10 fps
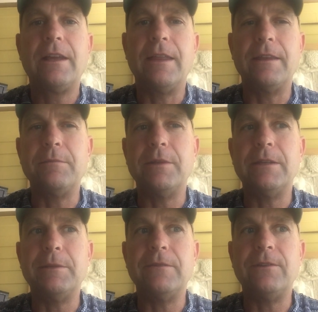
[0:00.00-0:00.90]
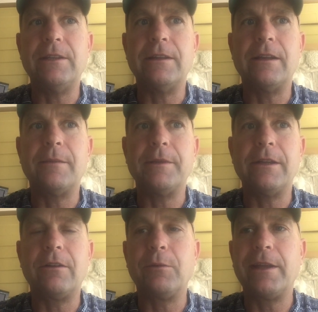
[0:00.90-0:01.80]
I think maybe Vietnam
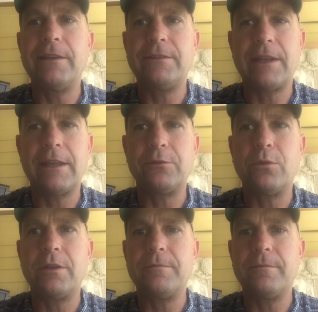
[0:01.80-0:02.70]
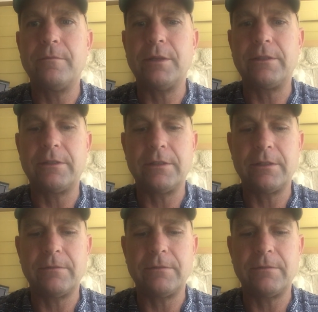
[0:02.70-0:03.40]
Airways has one, but